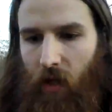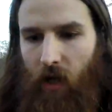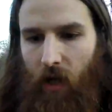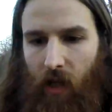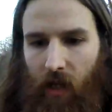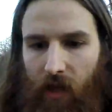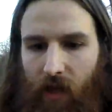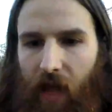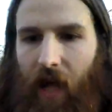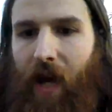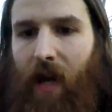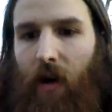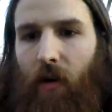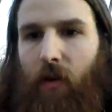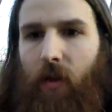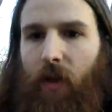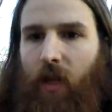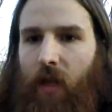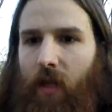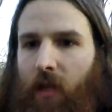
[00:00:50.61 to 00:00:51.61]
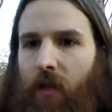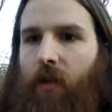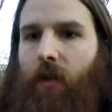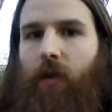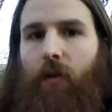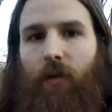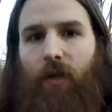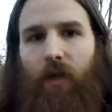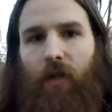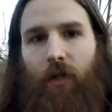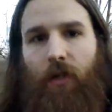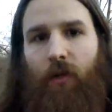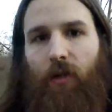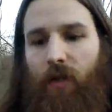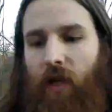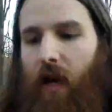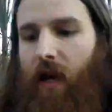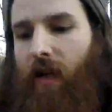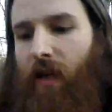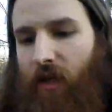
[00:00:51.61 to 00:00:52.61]
allow the new tissue
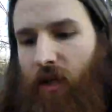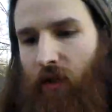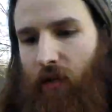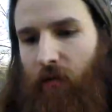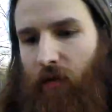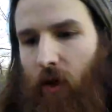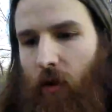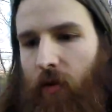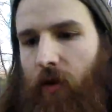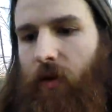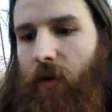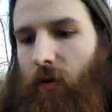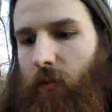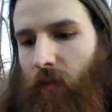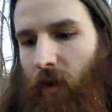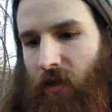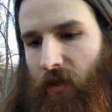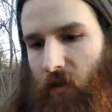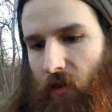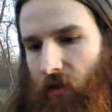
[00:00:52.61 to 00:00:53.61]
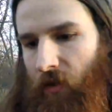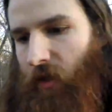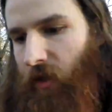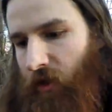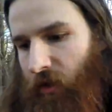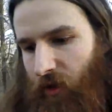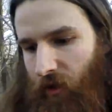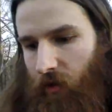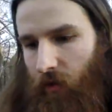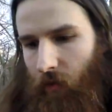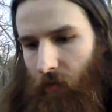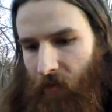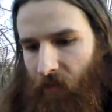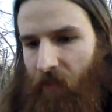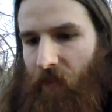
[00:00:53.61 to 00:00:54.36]
to actually grow, the new muscle tissue.